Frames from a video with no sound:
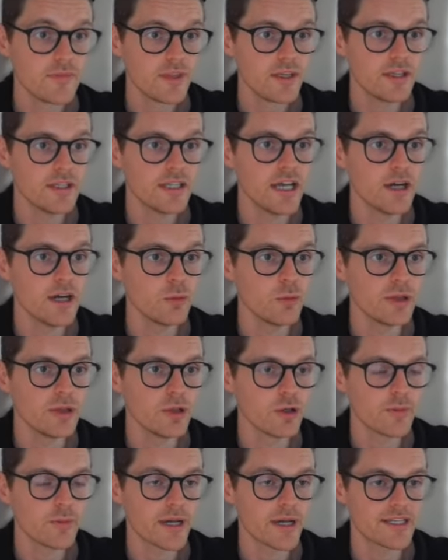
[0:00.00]
Now we
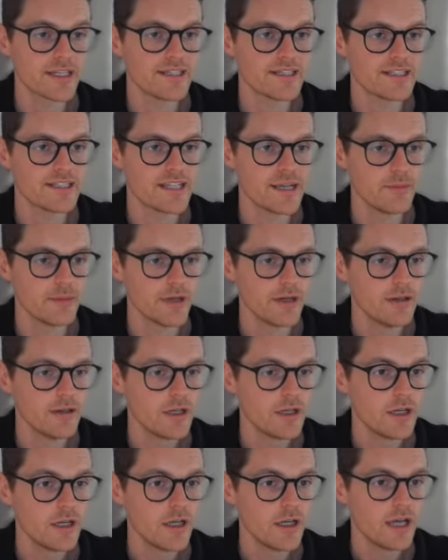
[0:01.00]
look back in December
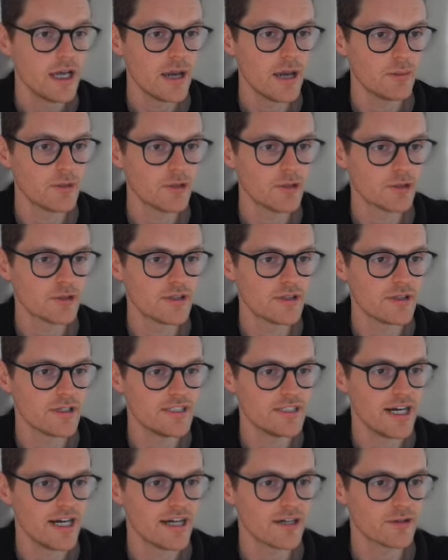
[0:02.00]
and we look at the
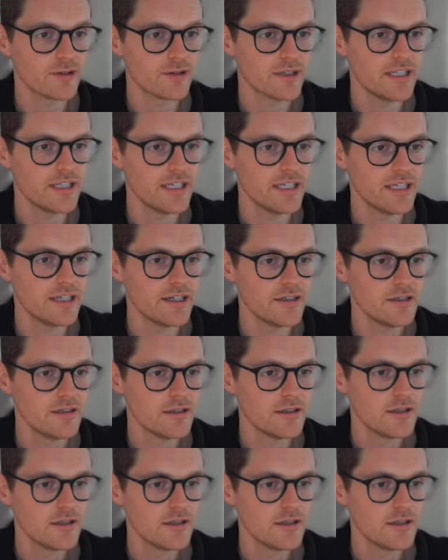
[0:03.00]
data in here